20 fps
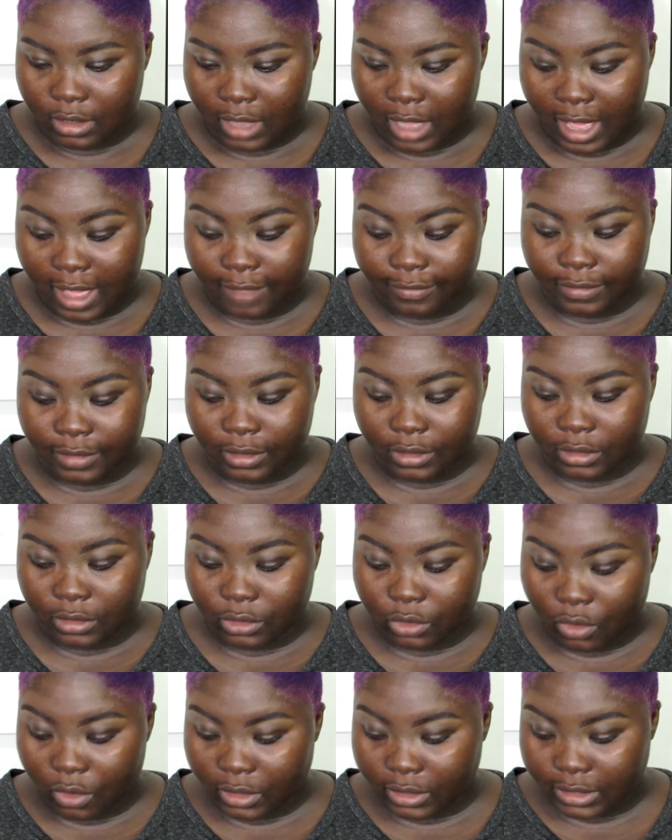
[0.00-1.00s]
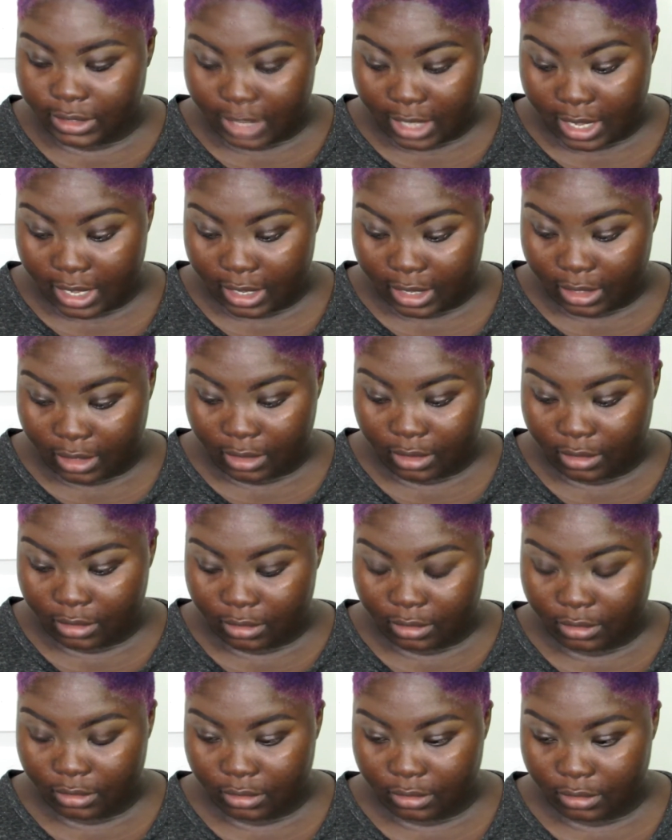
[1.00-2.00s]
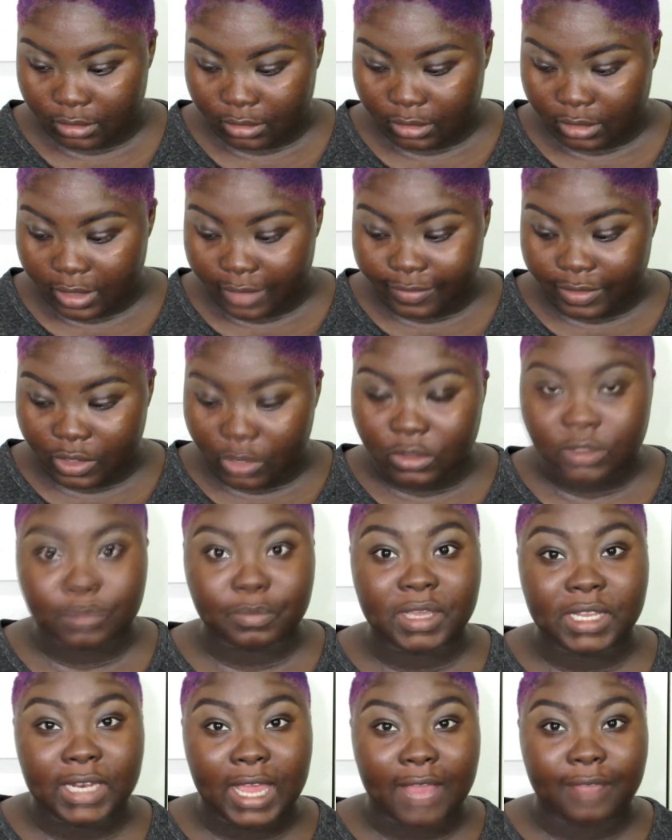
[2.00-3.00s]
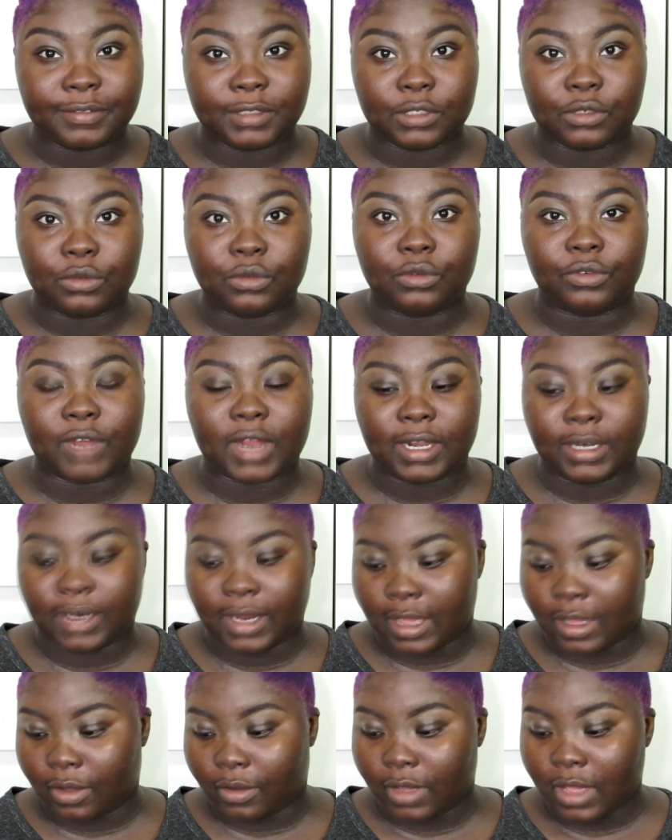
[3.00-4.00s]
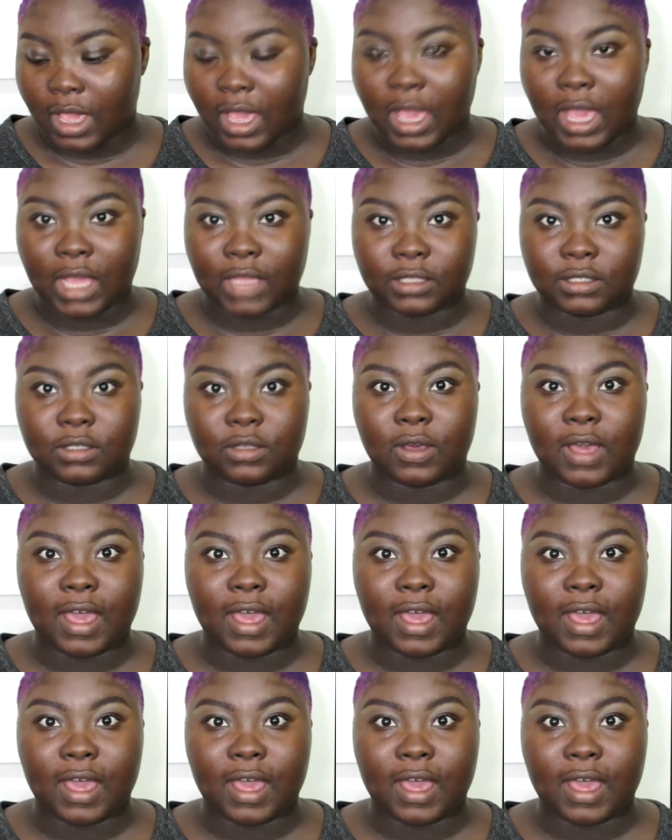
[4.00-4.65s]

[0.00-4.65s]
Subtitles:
I have a long day. Even though it's mid-afternoon right now, I still